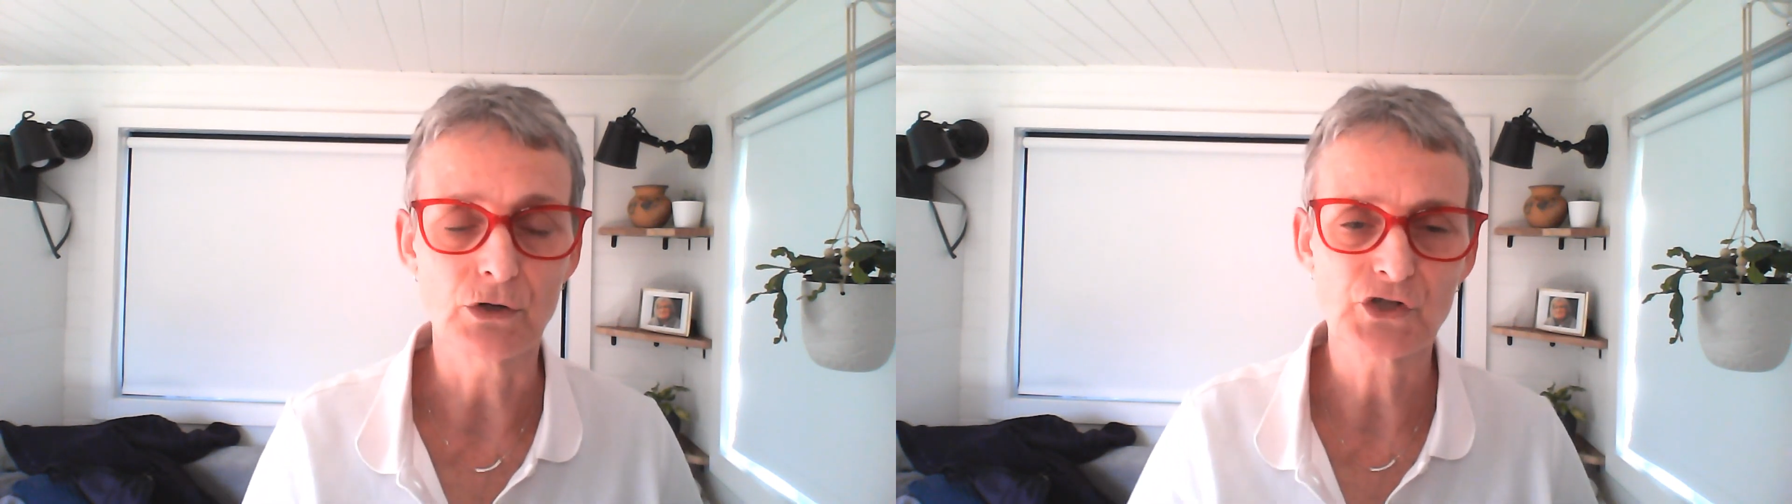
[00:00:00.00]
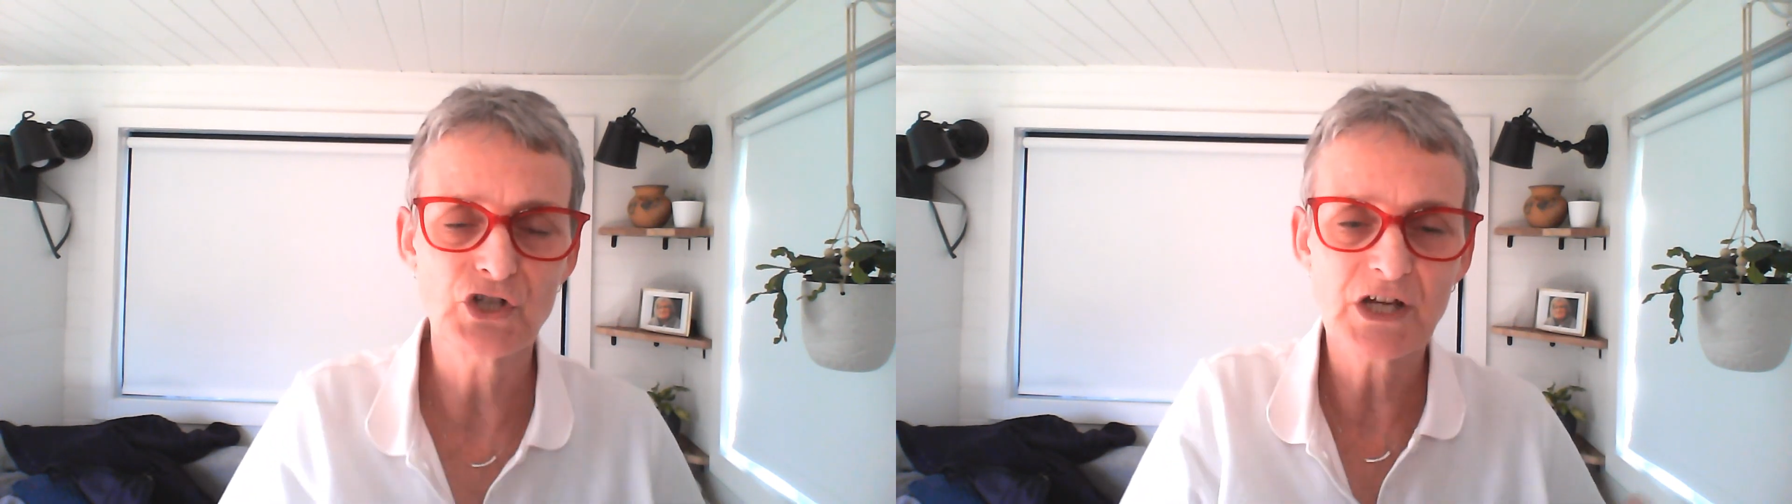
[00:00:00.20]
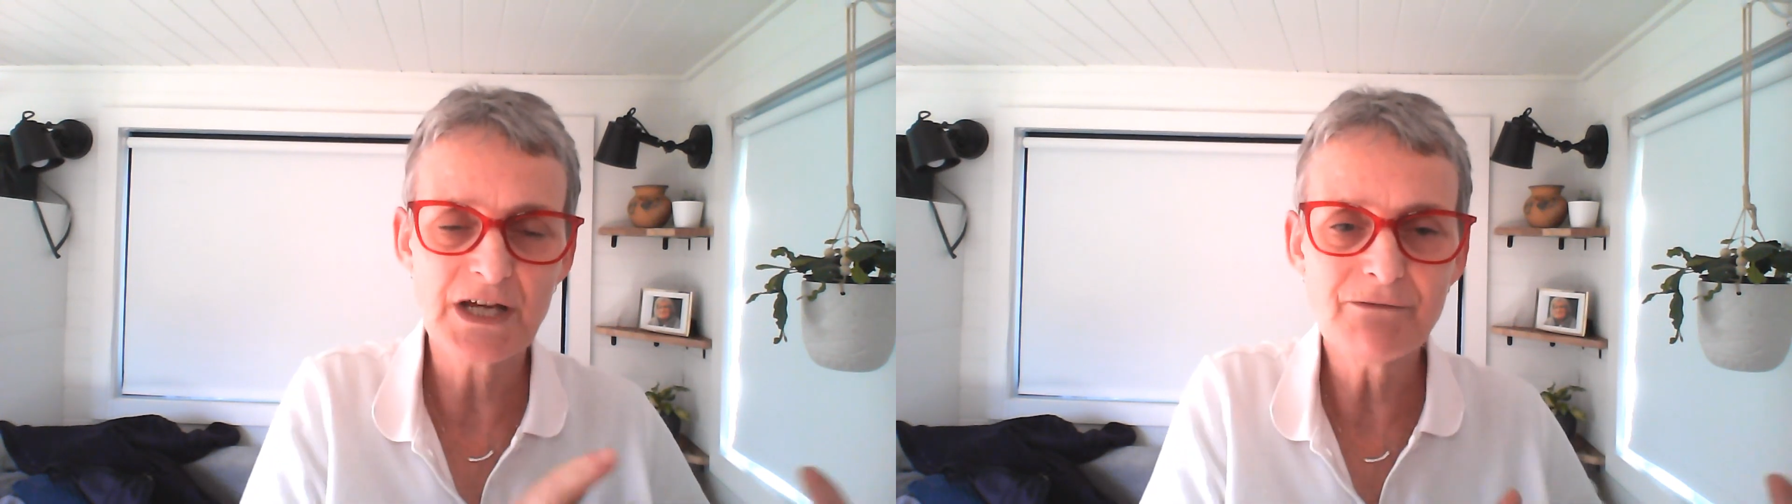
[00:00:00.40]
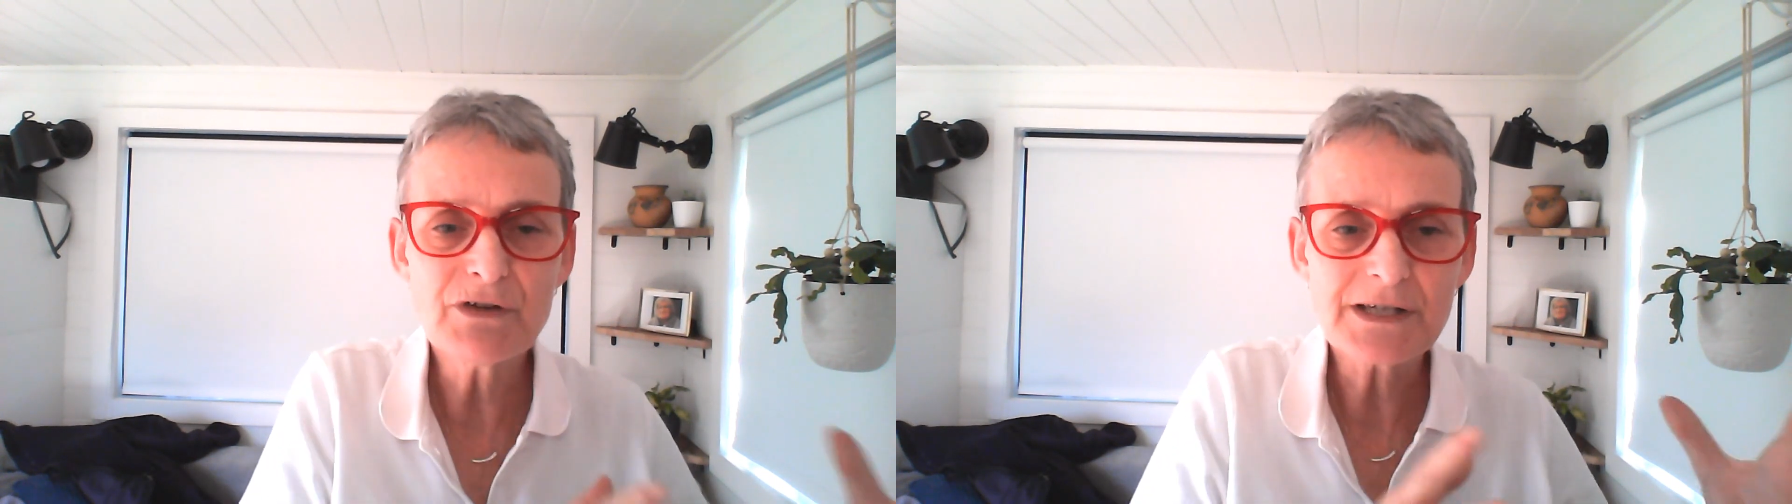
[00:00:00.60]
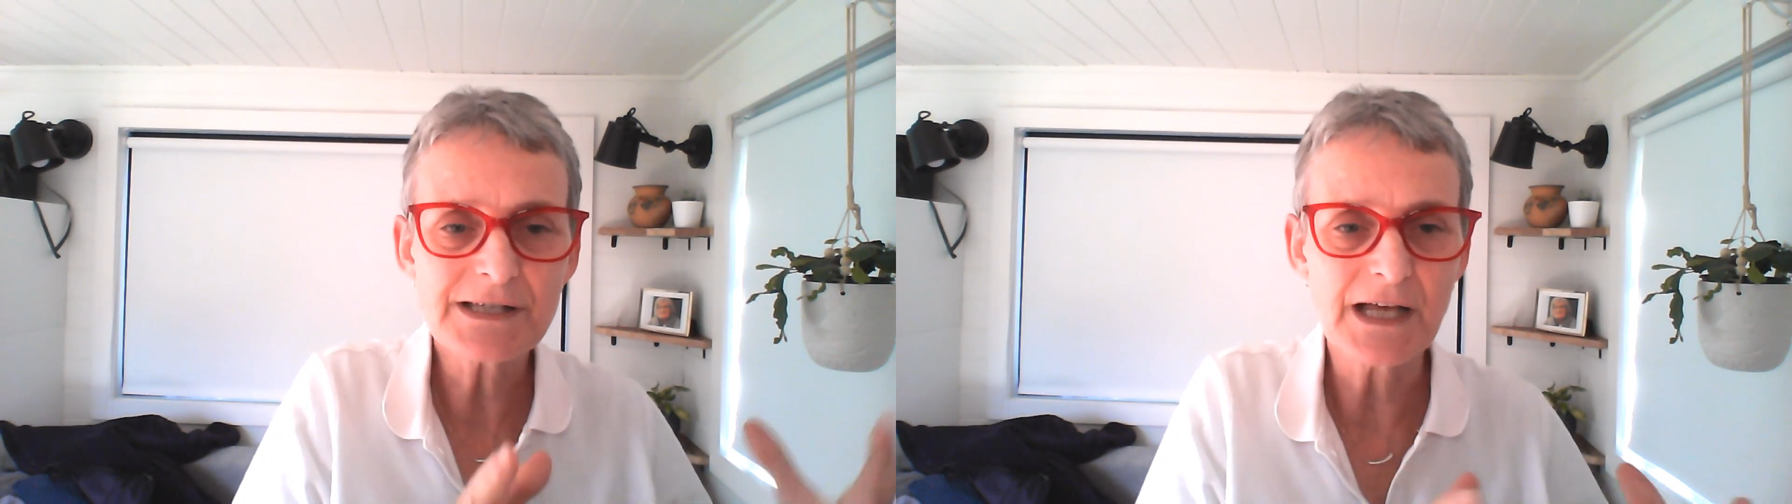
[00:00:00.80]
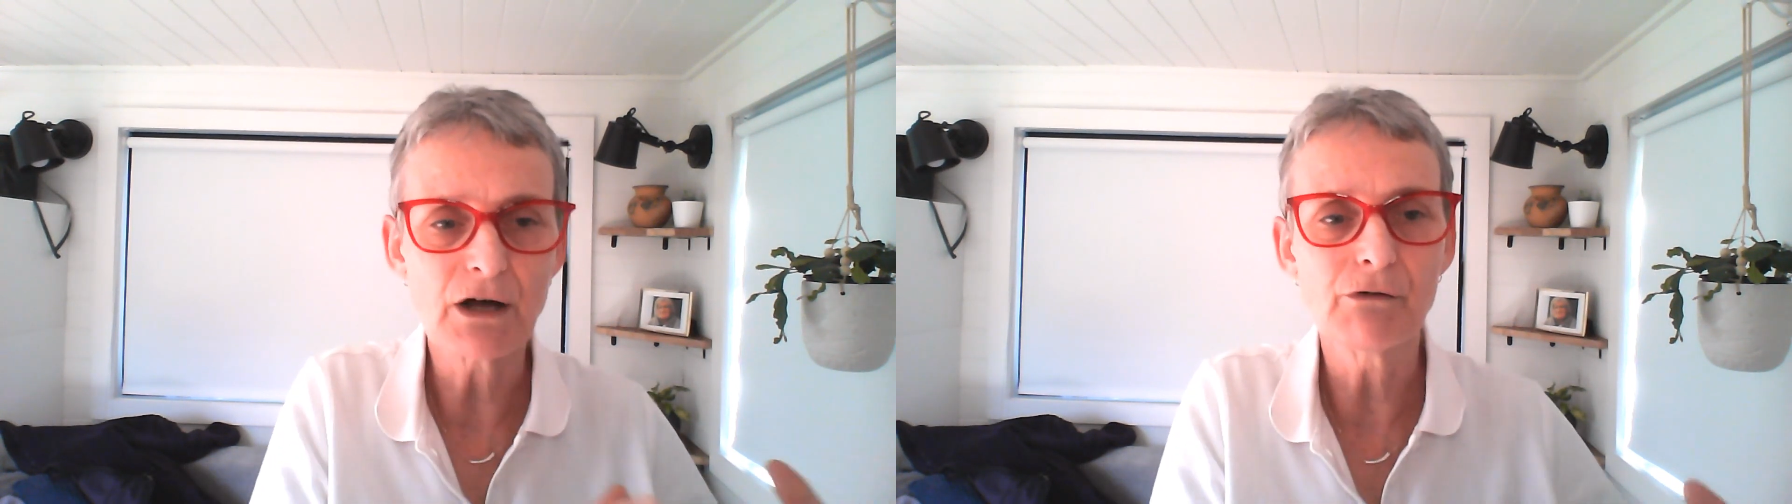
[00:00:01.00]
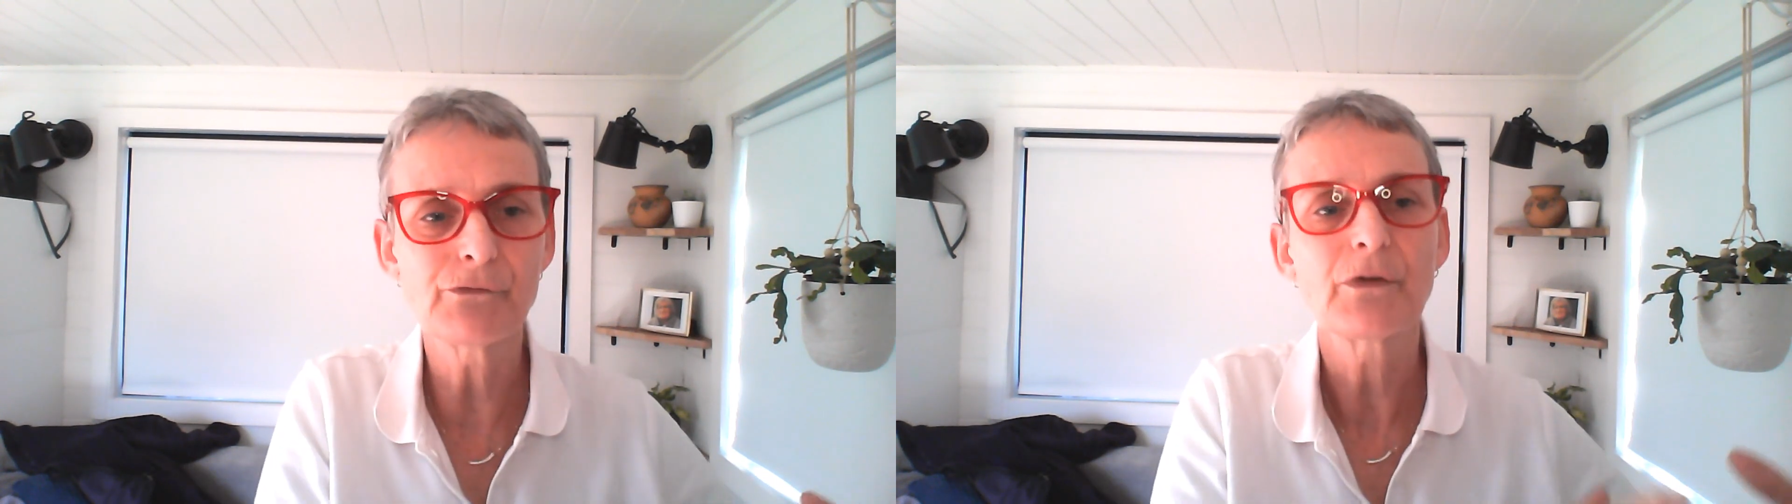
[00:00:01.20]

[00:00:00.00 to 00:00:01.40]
So you give yourself